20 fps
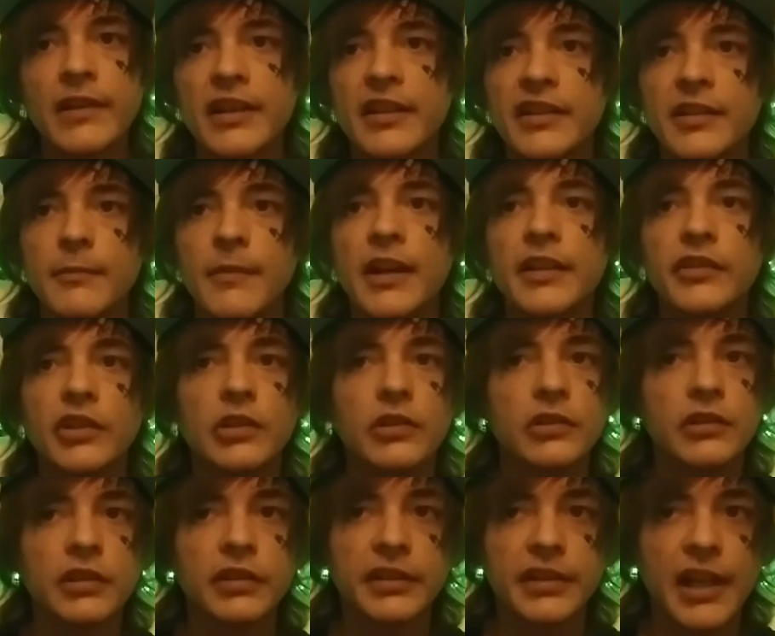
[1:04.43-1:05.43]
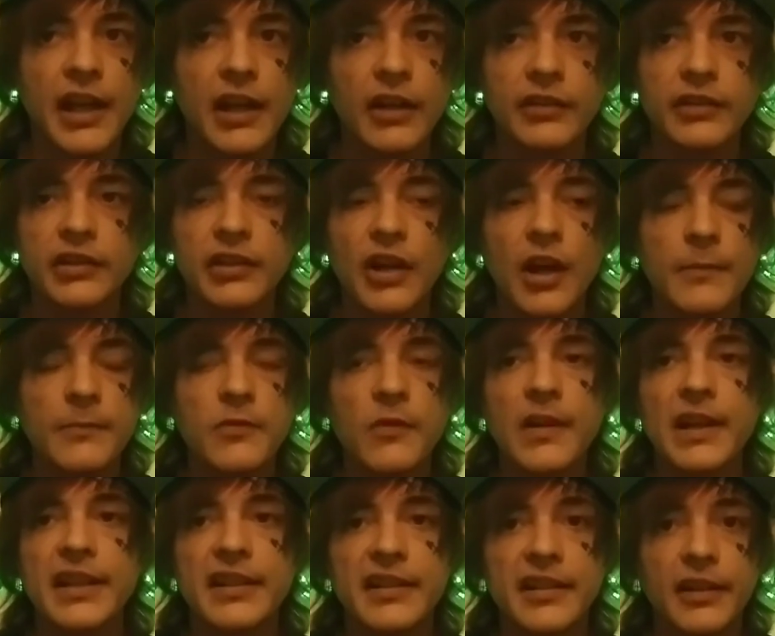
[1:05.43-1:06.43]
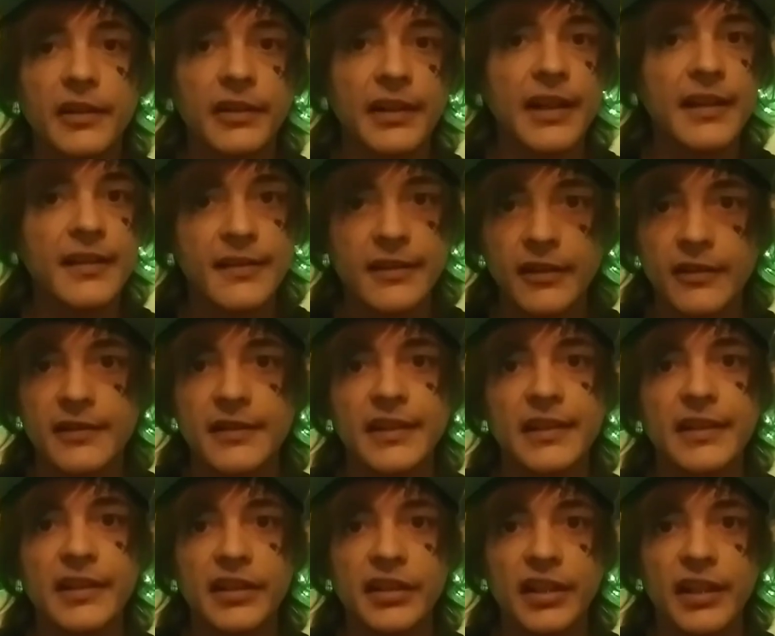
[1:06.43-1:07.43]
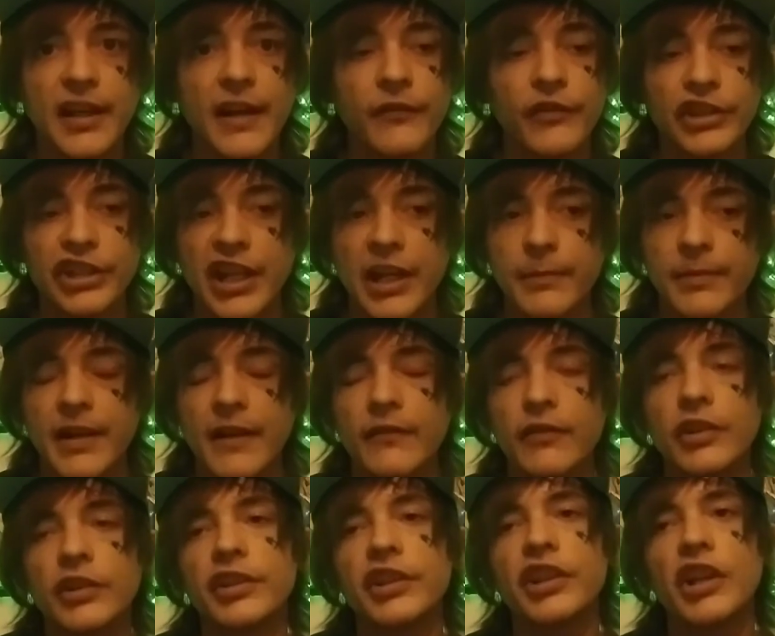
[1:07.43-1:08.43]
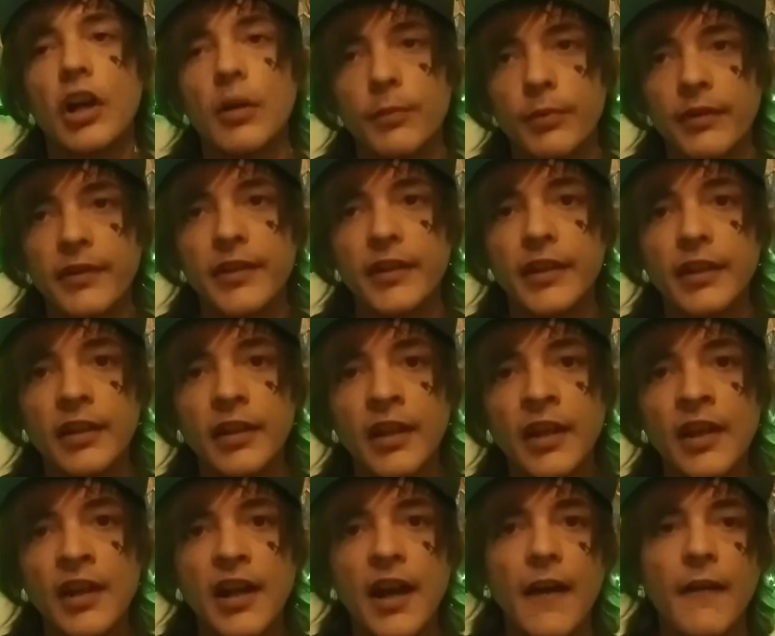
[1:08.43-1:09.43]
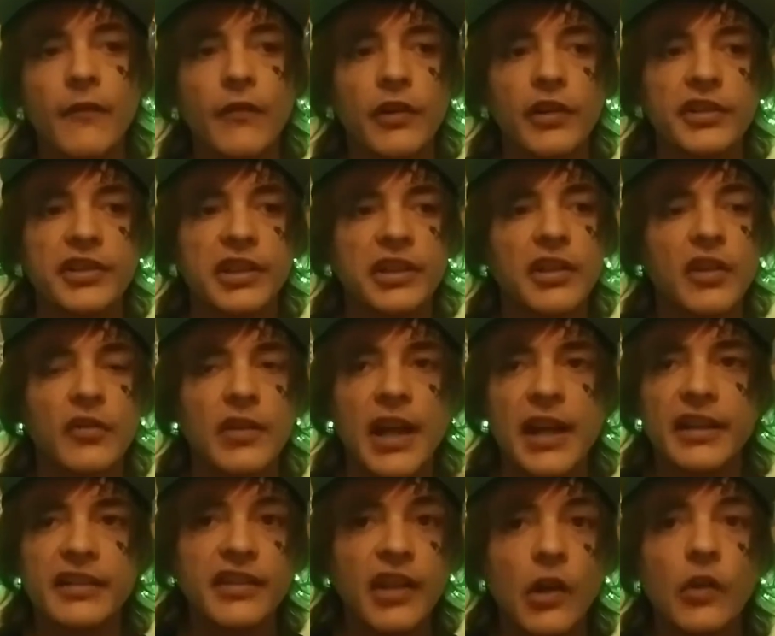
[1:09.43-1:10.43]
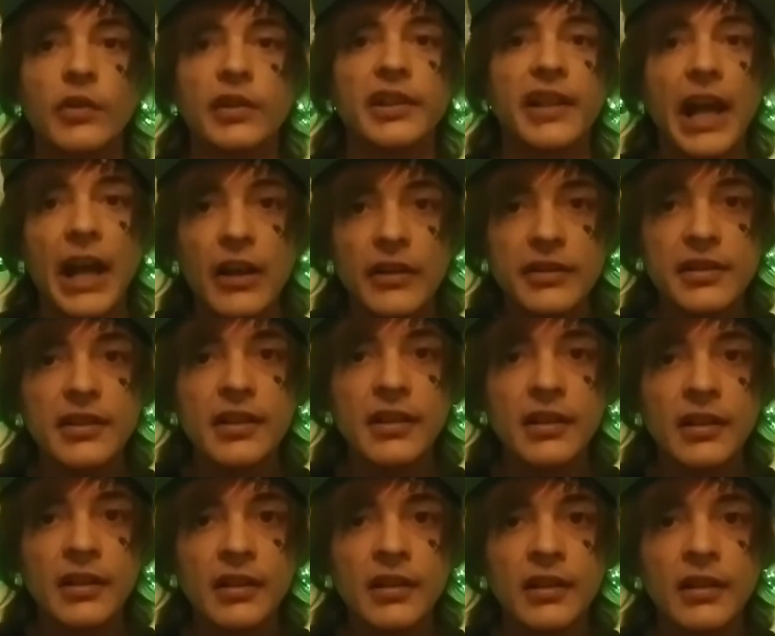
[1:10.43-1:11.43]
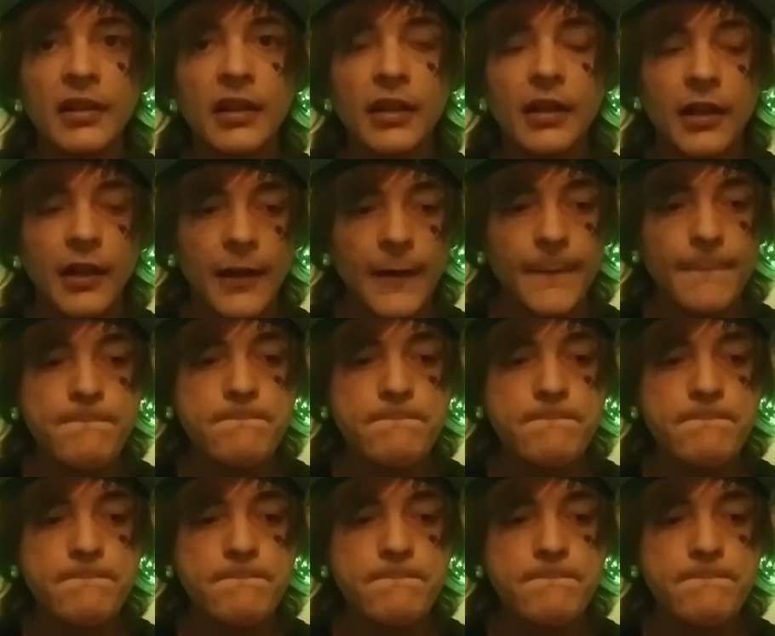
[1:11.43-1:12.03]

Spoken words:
into my adulthood now, I'm 22 and I still see this shit every day, but I've learned to cope with it. I've learned to, kind of tone it out. Uh,